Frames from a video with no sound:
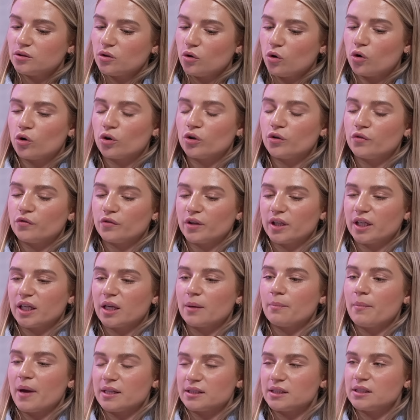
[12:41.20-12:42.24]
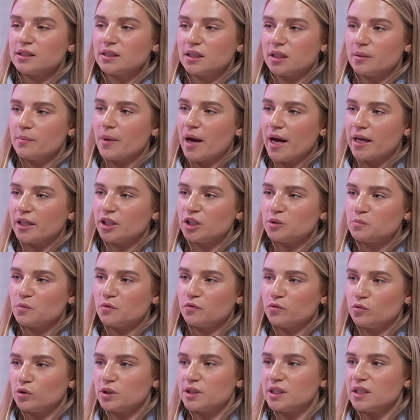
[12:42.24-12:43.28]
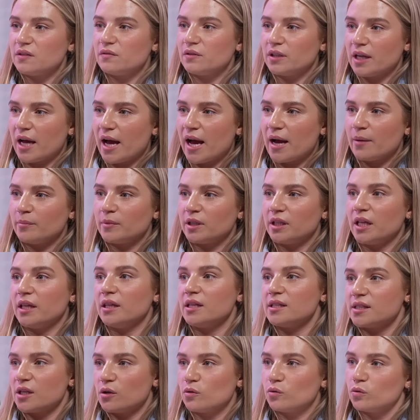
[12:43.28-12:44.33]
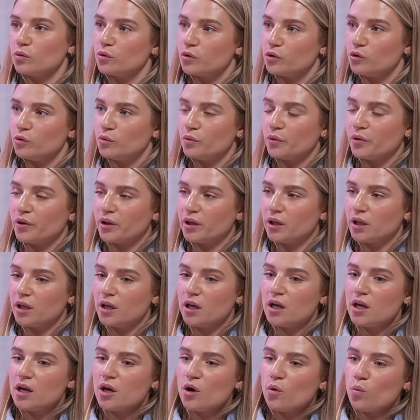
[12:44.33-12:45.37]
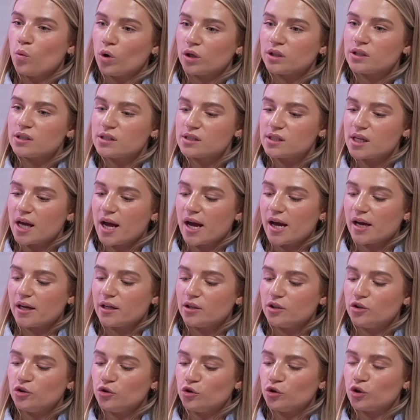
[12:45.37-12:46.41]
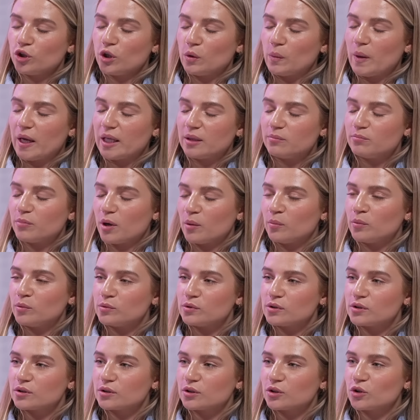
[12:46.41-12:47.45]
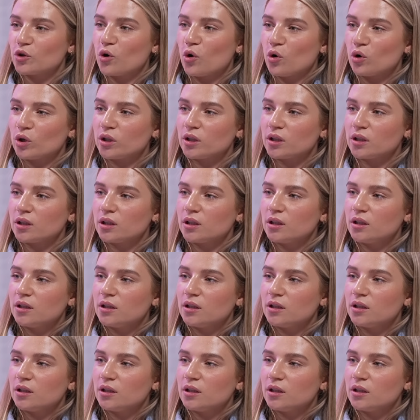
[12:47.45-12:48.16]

or they've like committed to the marriage before it's even happened and then they still go through with it. Once that newlywed bubble's gone,